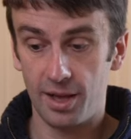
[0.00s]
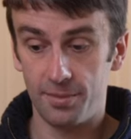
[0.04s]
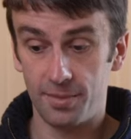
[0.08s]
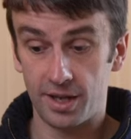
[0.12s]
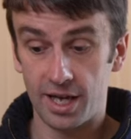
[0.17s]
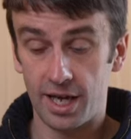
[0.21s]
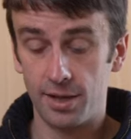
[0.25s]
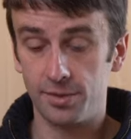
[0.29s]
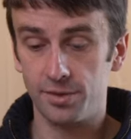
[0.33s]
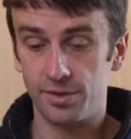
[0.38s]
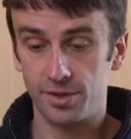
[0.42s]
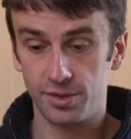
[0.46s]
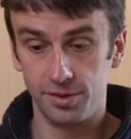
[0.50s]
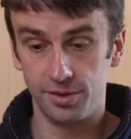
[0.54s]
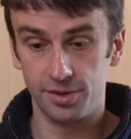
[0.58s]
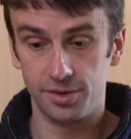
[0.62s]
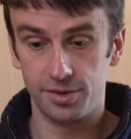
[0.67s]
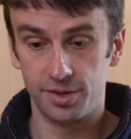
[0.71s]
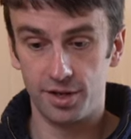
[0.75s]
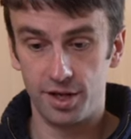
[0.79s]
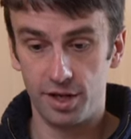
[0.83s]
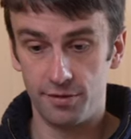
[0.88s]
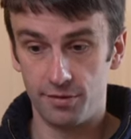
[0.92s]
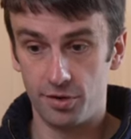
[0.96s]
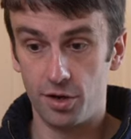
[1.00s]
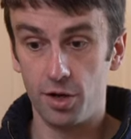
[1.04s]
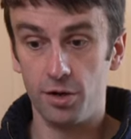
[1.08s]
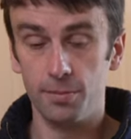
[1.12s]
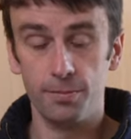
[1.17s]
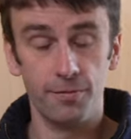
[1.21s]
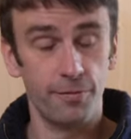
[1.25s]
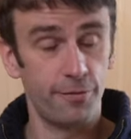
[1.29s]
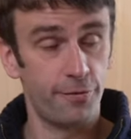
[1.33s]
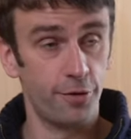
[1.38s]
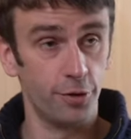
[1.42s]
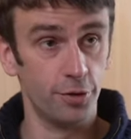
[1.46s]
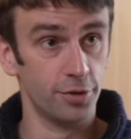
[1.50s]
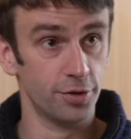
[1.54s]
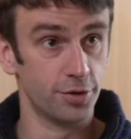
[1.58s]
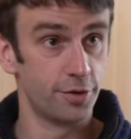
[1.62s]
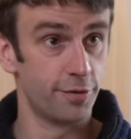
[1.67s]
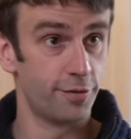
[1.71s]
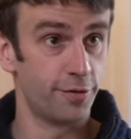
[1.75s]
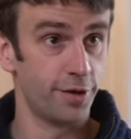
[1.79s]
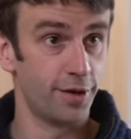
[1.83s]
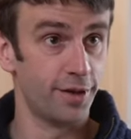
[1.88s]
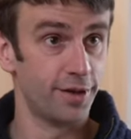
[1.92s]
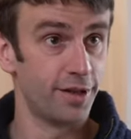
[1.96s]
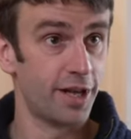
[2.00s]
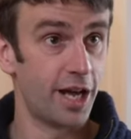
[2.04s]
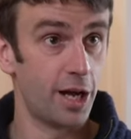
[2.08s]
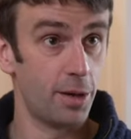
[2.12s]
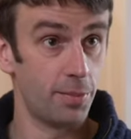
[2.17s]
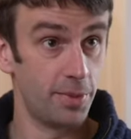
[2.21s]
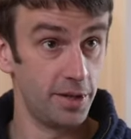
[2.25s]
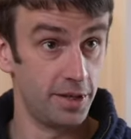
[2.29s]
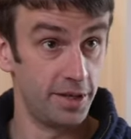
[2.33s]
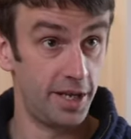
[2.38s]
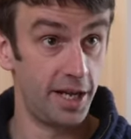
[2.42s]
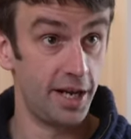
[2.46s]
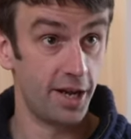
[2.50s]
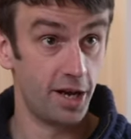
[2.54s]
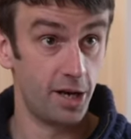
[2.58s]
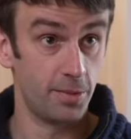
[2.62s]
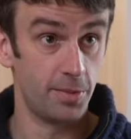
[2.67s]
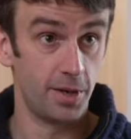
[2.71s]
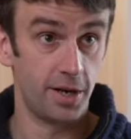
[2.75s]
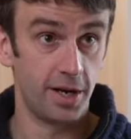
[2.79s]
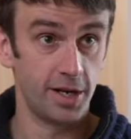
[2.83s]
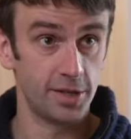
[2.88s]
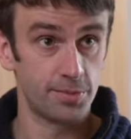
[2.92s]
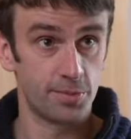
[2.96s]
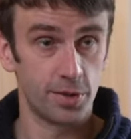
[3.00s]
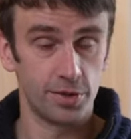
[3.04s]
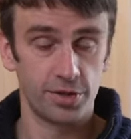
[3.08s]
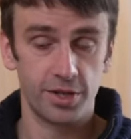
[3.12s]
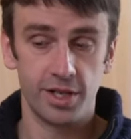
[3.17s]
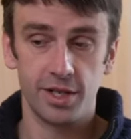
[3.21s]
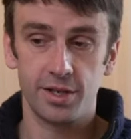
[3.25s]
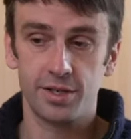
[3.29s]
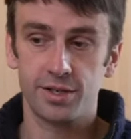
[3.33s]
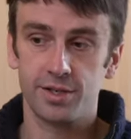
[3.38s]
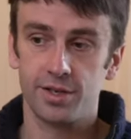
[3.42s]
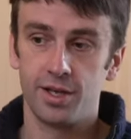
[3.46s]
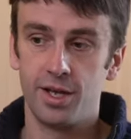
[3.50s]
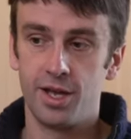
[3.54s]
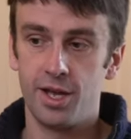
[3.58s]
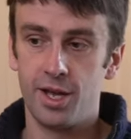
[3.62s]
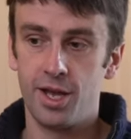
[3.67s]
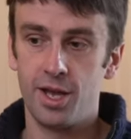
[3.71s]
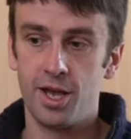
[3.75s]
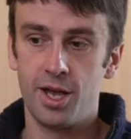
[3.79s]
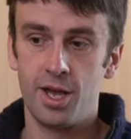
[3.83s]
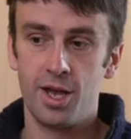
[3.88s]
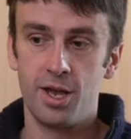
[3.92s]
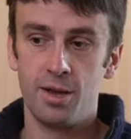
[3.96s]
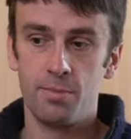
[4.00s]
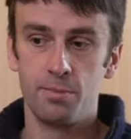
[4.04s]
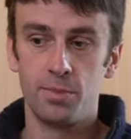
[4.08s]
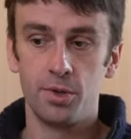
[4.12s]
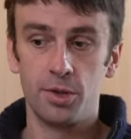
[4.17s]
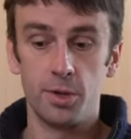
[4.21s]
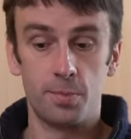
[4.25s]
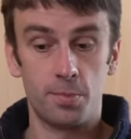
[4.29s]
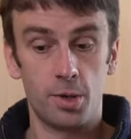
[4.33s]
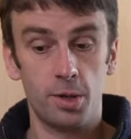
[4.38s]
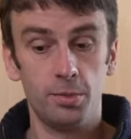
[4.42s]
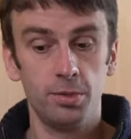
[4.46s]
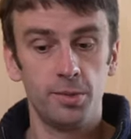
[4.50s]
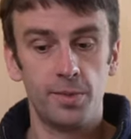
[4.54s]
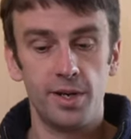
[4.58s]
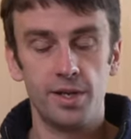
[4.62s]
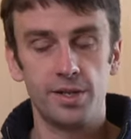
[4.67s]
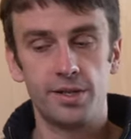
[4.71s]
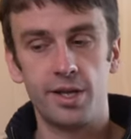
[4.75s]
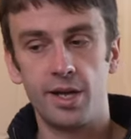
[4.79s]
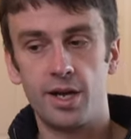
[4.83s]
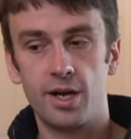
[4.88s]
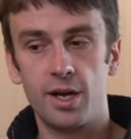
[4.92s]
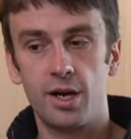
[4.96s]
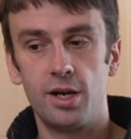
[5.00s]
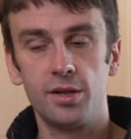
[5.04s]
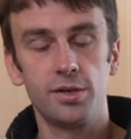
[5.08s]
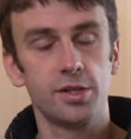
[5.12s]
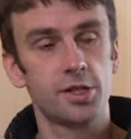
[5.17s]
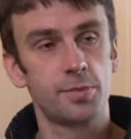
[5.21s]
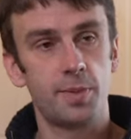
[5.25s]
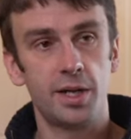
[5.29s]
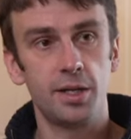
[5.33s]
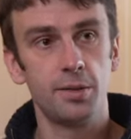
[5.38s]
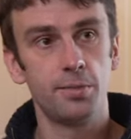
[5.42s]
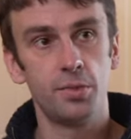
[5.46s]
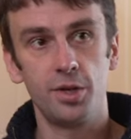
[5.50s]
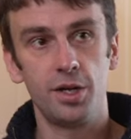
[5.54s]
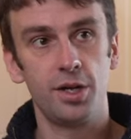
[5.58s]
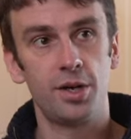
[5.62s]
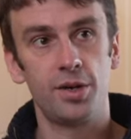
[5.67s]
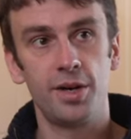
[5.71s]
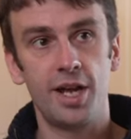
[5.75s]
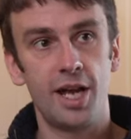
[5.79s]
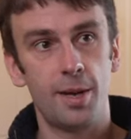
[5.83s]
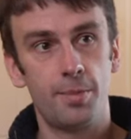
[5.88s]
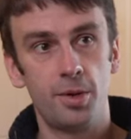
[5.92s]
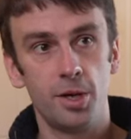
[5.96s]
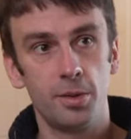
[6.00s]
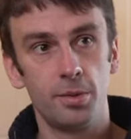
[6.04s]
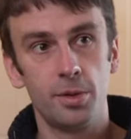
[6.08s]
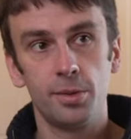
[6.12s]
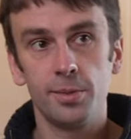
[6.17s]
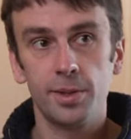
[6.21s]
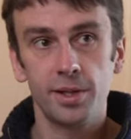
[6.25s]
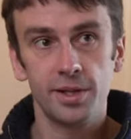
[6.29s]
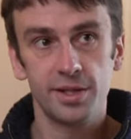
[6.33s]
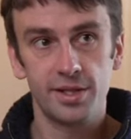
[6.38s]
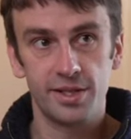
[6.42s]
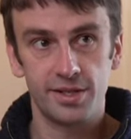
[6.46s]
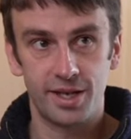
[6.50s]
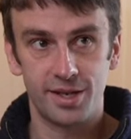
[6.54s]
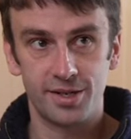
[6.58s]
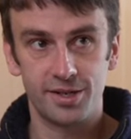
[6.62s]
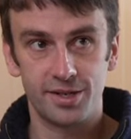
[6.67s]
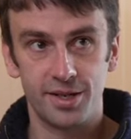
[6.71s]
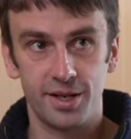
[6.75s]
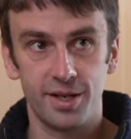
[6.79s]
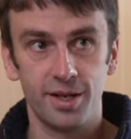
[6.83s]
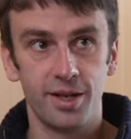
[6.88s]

councils have got funds for helping decarbonise projects, but the problem is they can't spend money on air permeability testing.